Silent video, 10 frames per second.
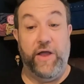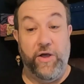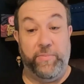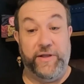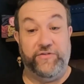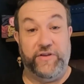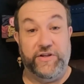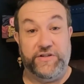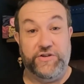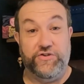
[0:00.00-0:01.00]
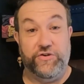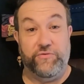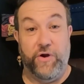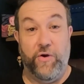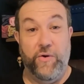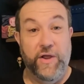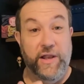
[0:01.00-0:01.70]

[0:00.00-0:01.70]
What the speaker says: helping us continue to grow.